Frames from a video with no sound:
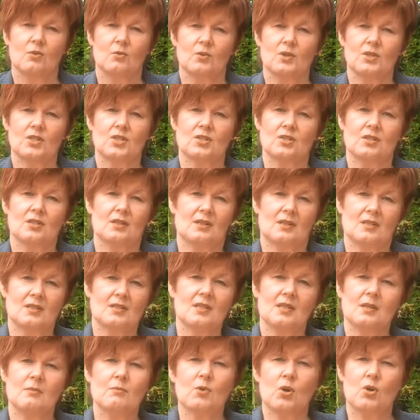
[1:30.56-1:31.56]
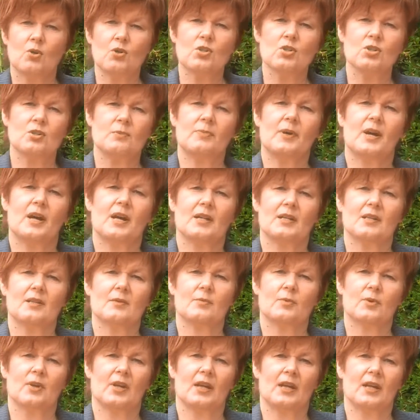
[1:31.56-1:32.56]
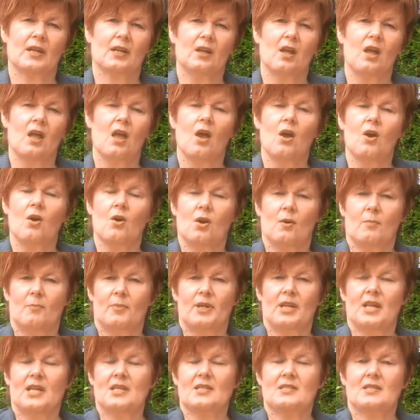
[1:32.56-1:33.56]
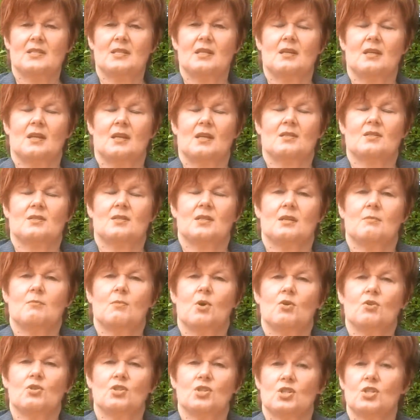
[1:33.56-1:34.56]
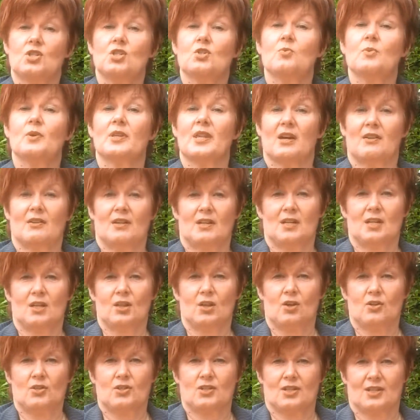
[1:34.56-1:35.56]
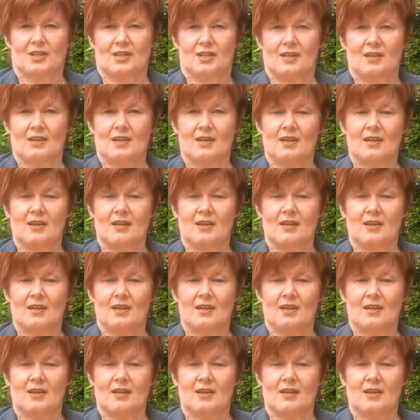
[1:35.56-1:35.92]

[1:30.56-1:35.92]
which is the emotional part of the brain, but it's the, it's the emotions without any logic.